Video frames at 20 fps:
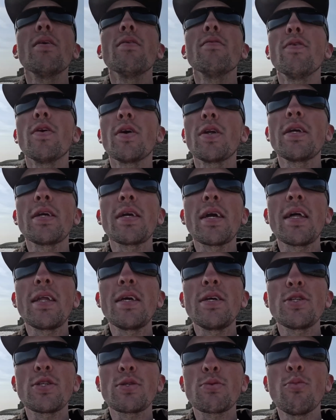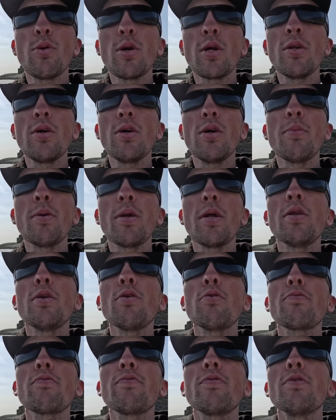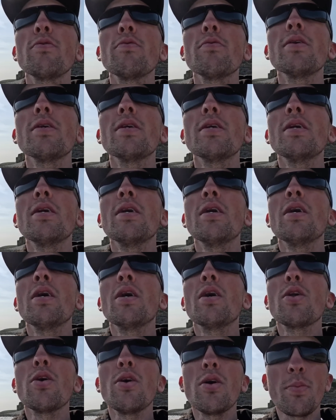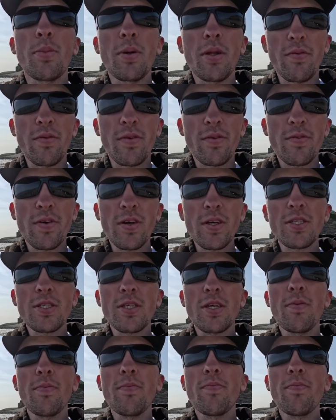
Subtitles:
Fontygary, just one little bit of note for you, a little bit of advice.